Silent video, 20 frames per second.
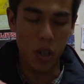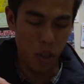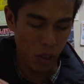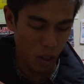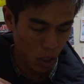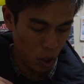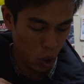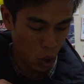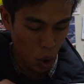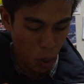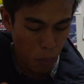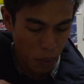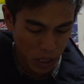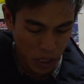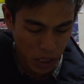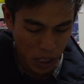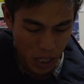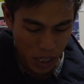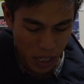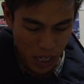on the Tsukuba
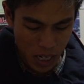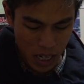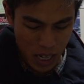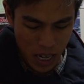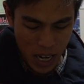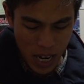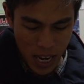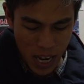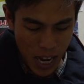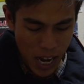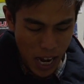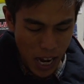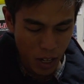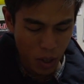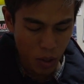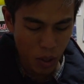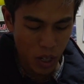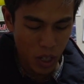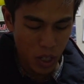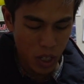circuit,
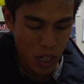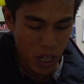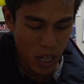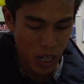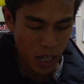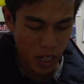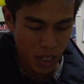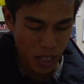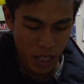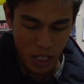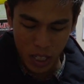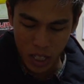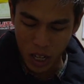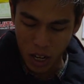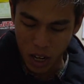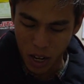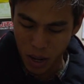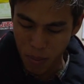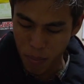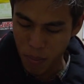and you can see here at the
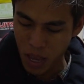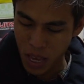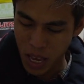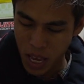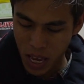time,